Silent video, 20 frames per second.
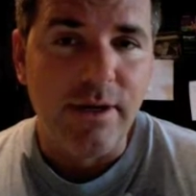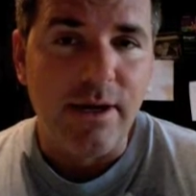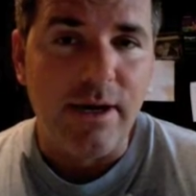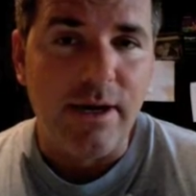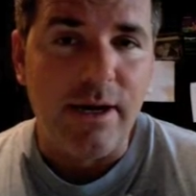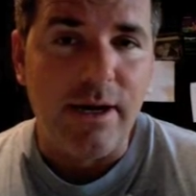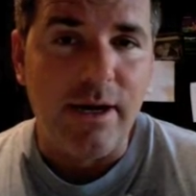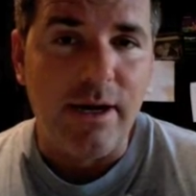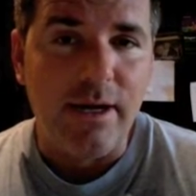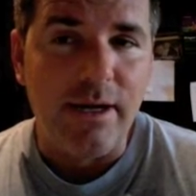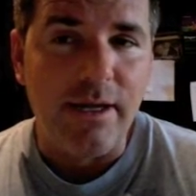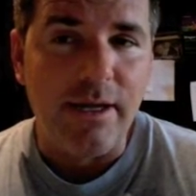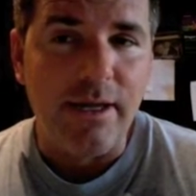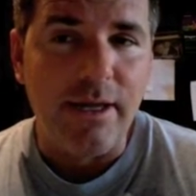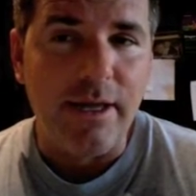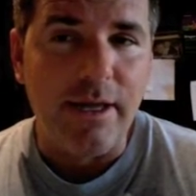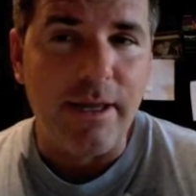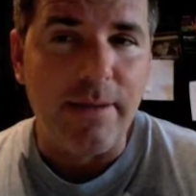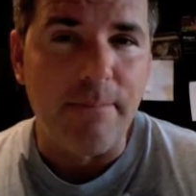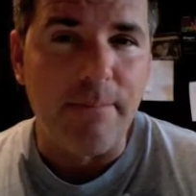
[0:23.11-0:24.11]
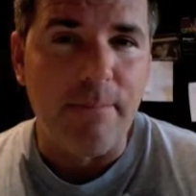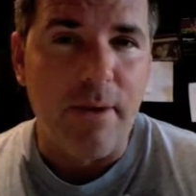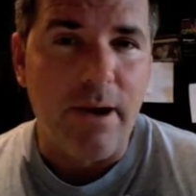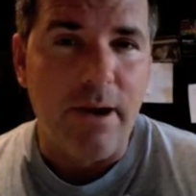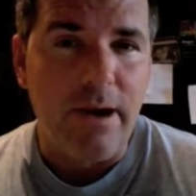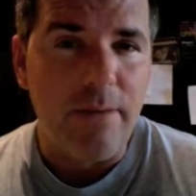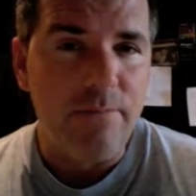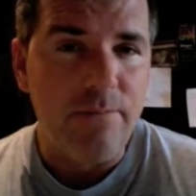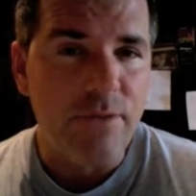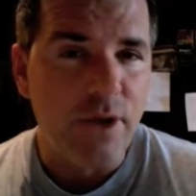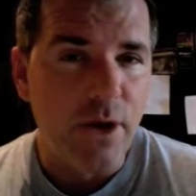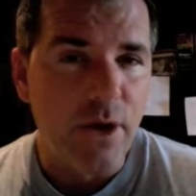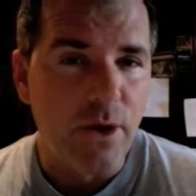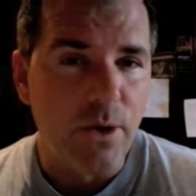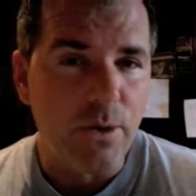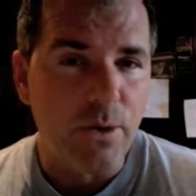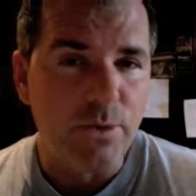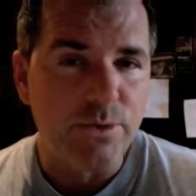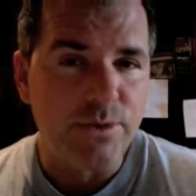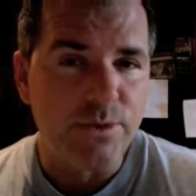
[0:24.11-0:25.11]
And Bob
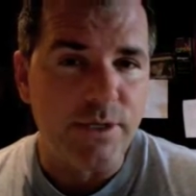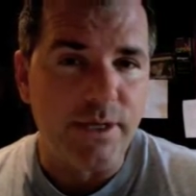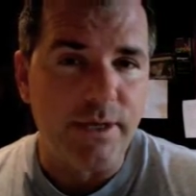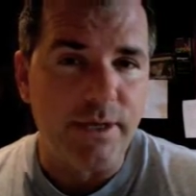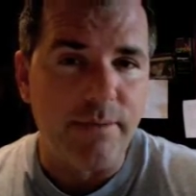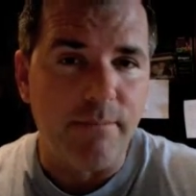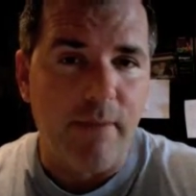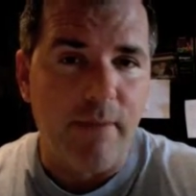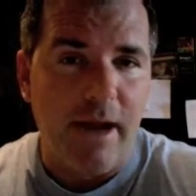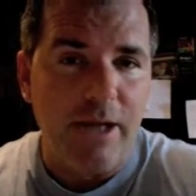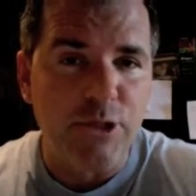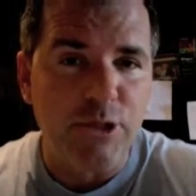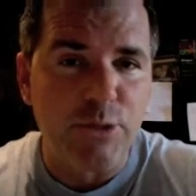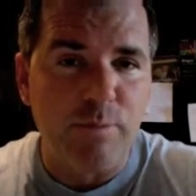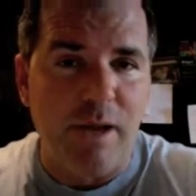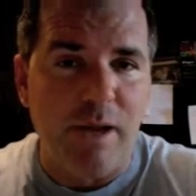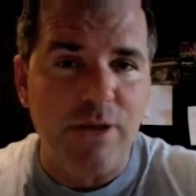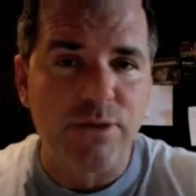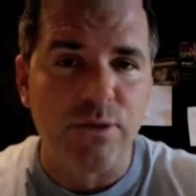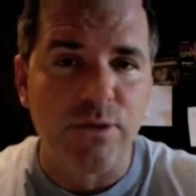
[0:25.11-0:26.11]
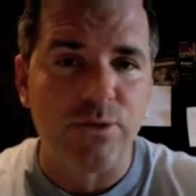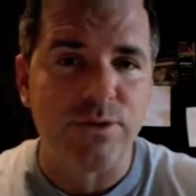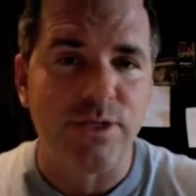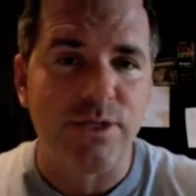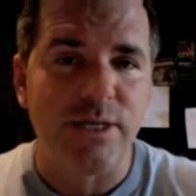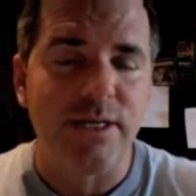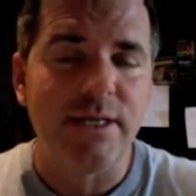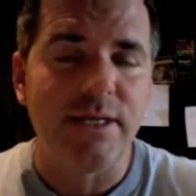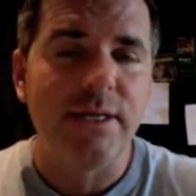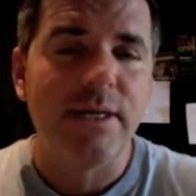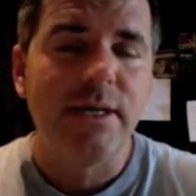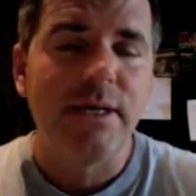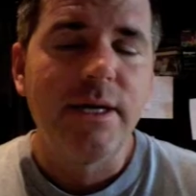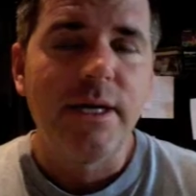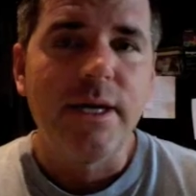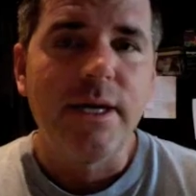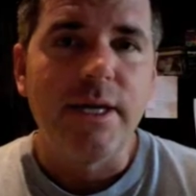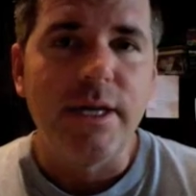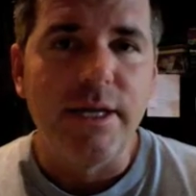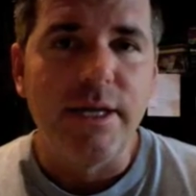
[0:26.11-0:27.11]
knows that my specialty
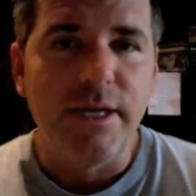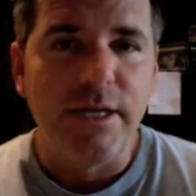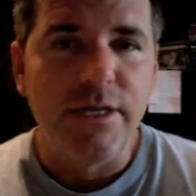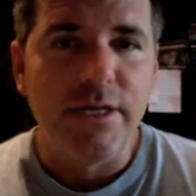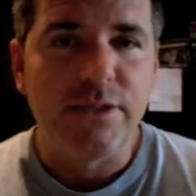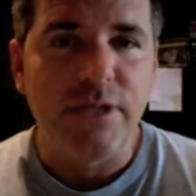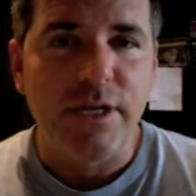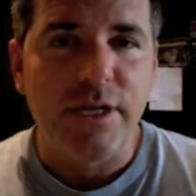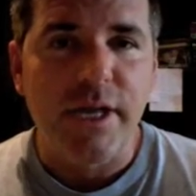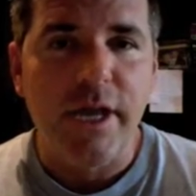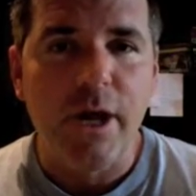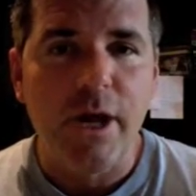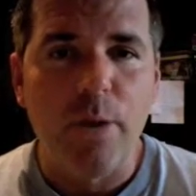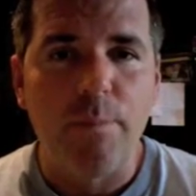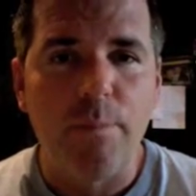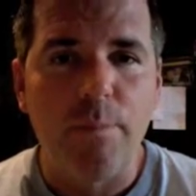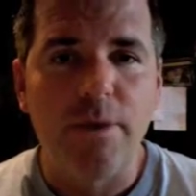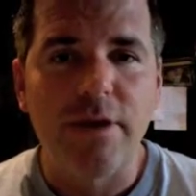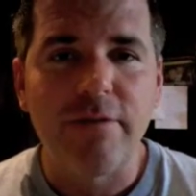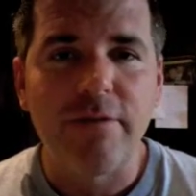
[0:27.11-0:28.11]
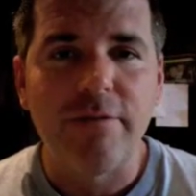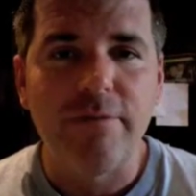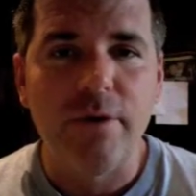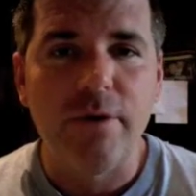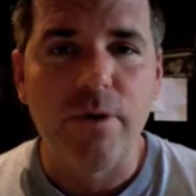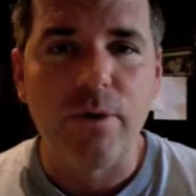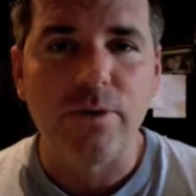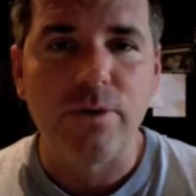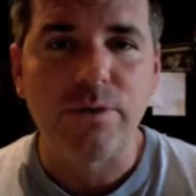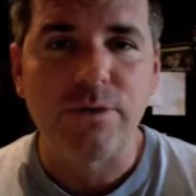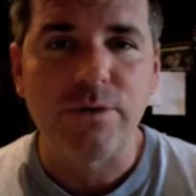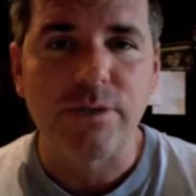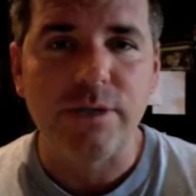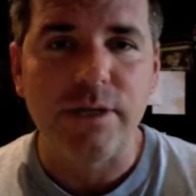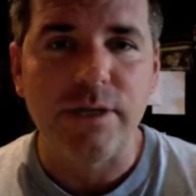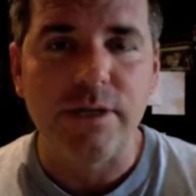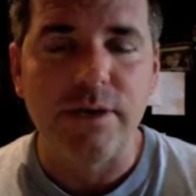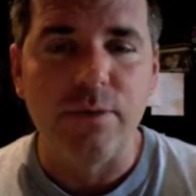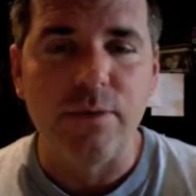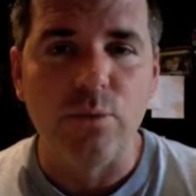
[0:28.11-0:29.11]
is in helping folks
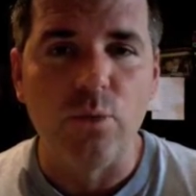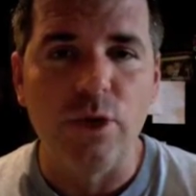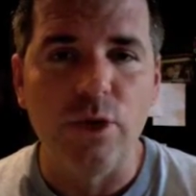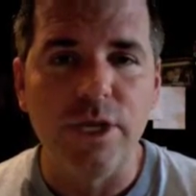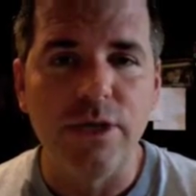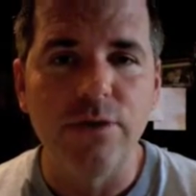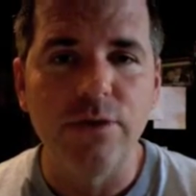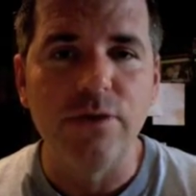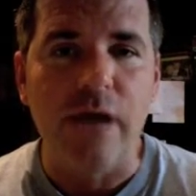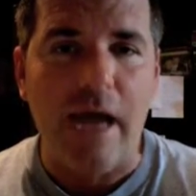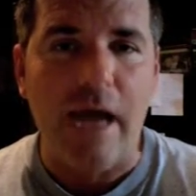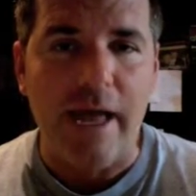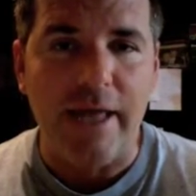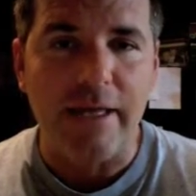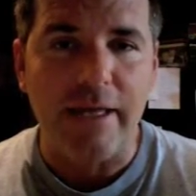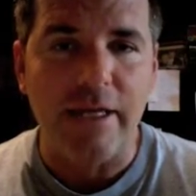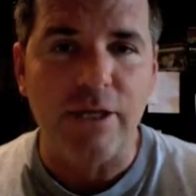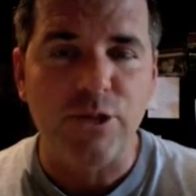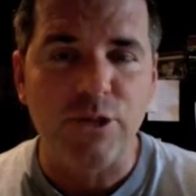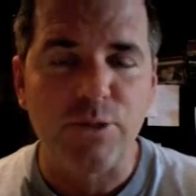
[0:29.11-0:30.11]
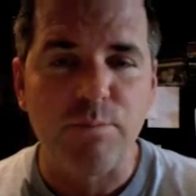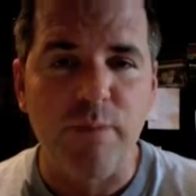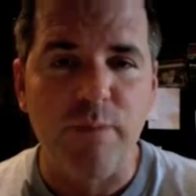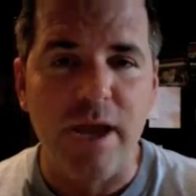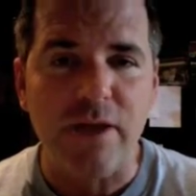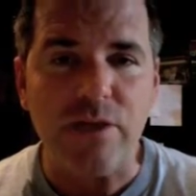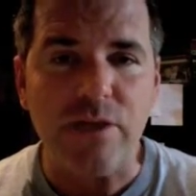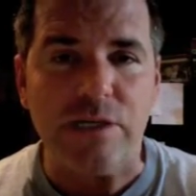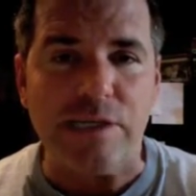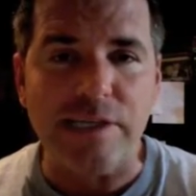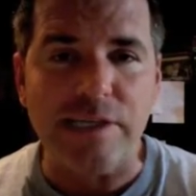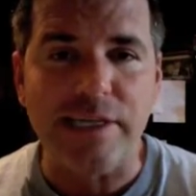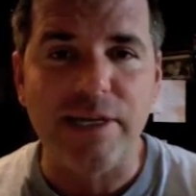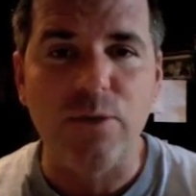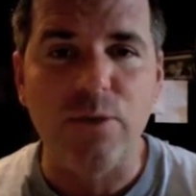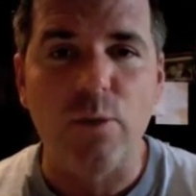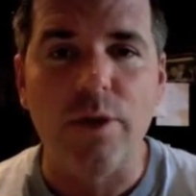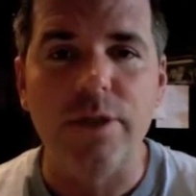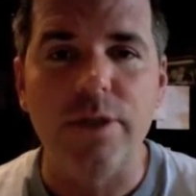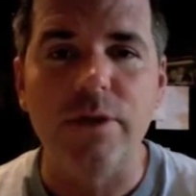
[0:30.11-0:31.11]
reunite, especially
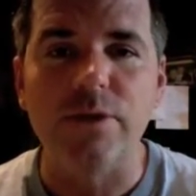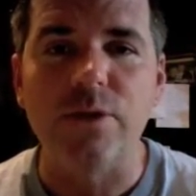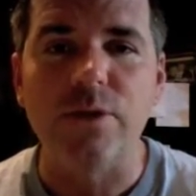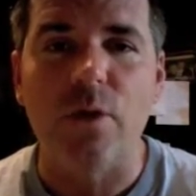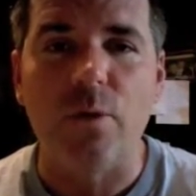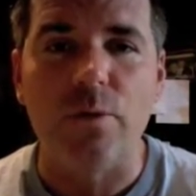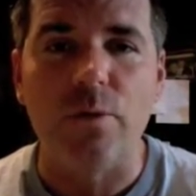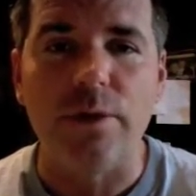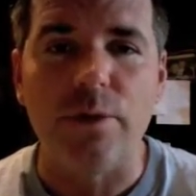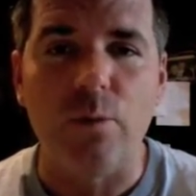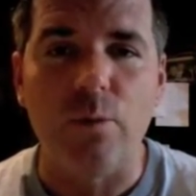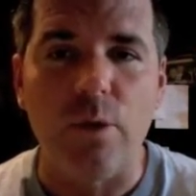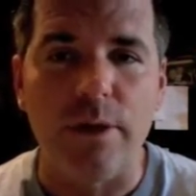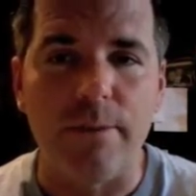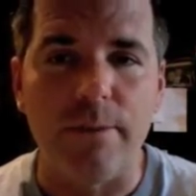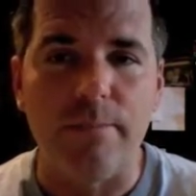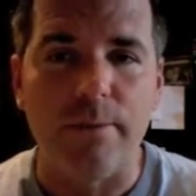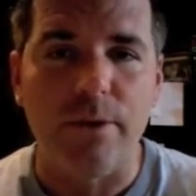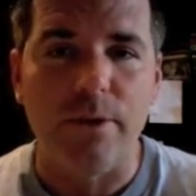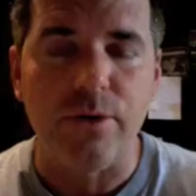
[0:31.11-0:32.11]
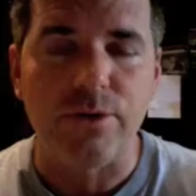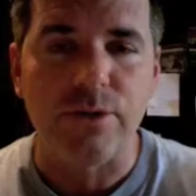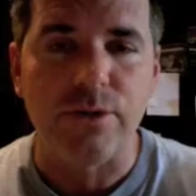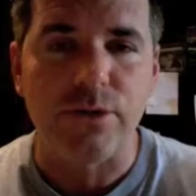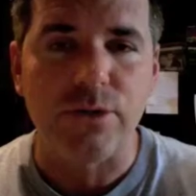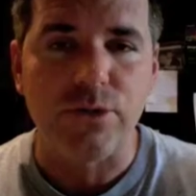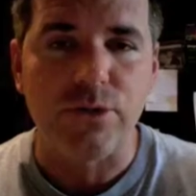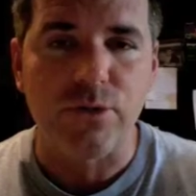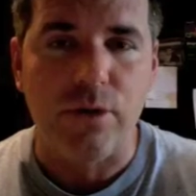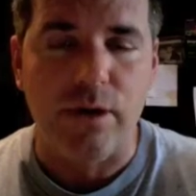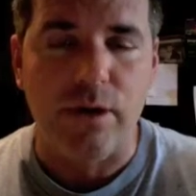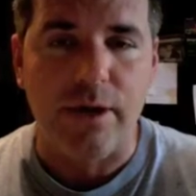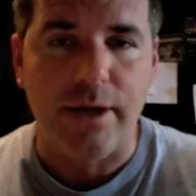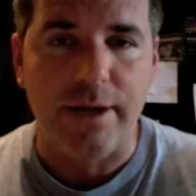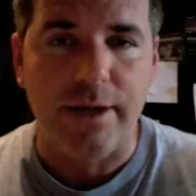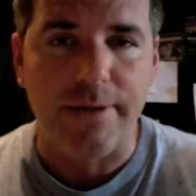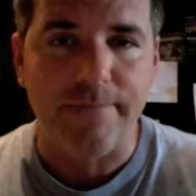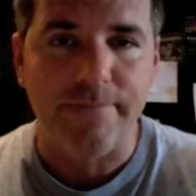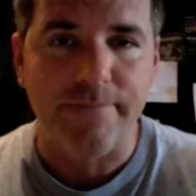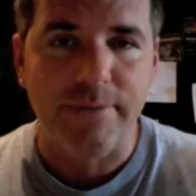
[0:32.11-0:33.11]
when there's only one person
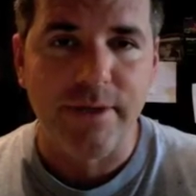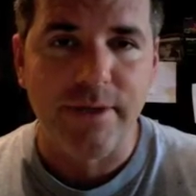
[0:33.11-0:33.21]
trying.